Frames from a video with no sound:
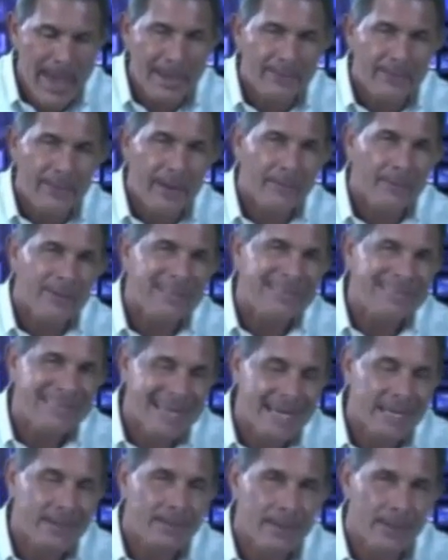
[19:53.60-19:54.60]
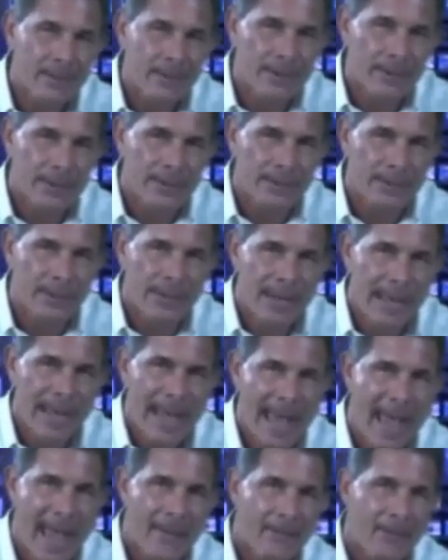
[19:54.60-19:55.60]
out of every 10 million
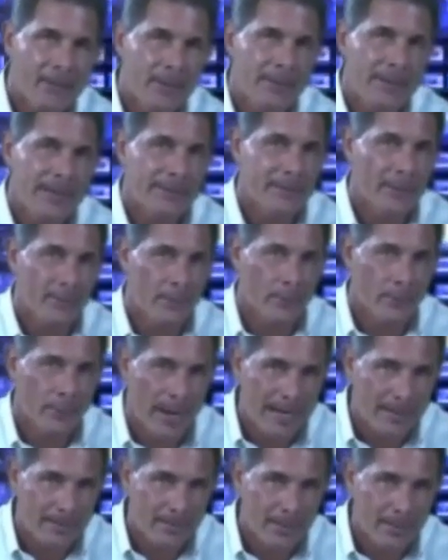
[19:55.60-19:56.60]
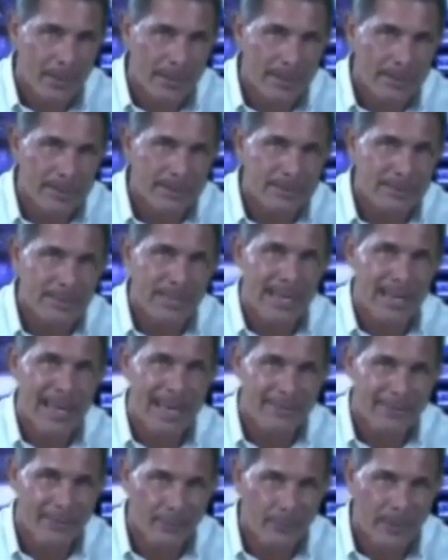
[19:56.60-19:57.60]
happen to be at the right place
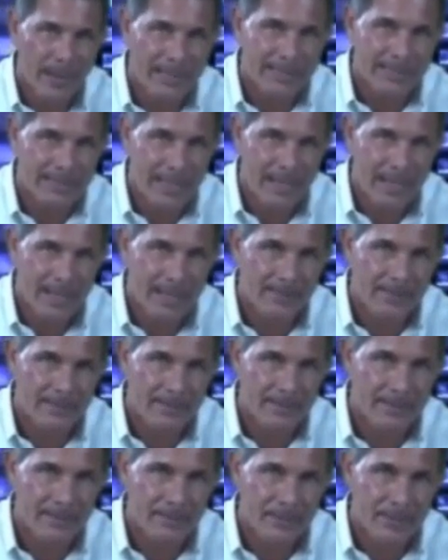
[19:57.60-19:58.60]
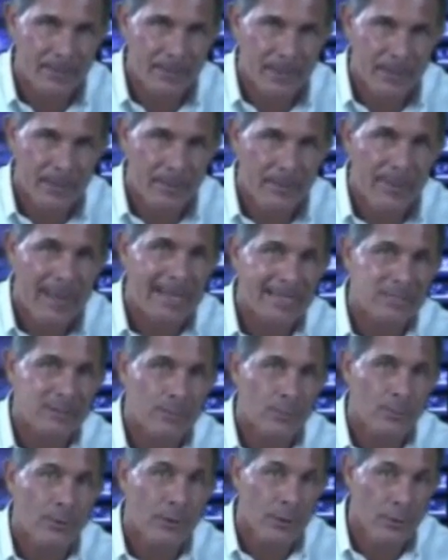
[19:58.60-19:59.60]
at the right time.
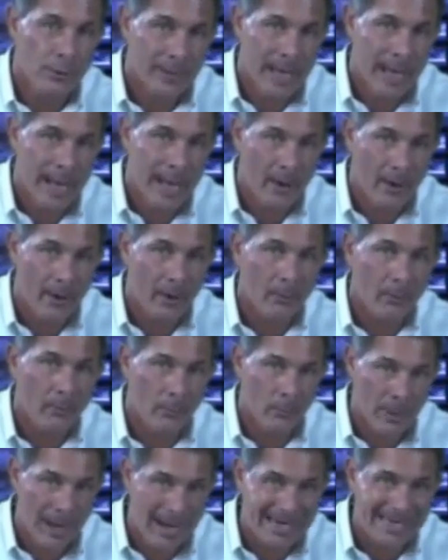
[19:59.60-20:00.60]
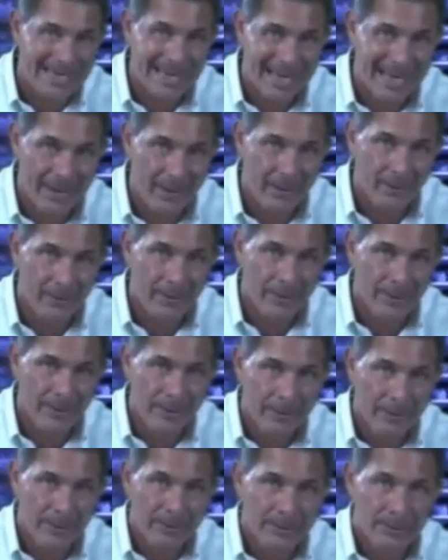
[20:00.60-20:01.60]
That's where you and I are right now.
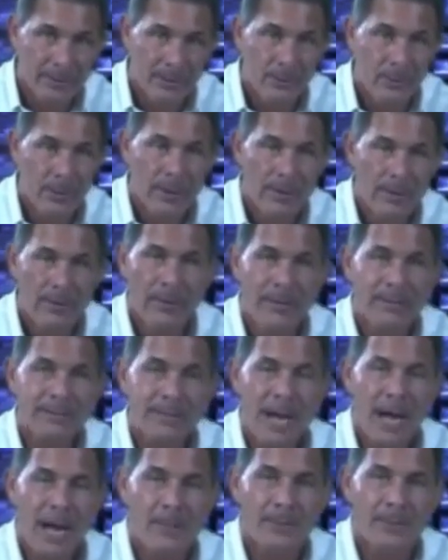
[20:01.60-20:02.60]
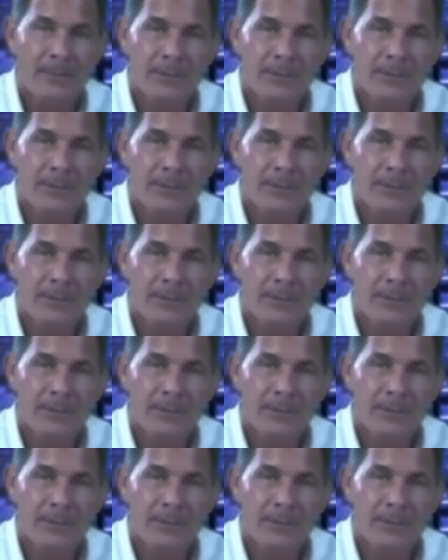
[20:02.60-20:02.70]
So this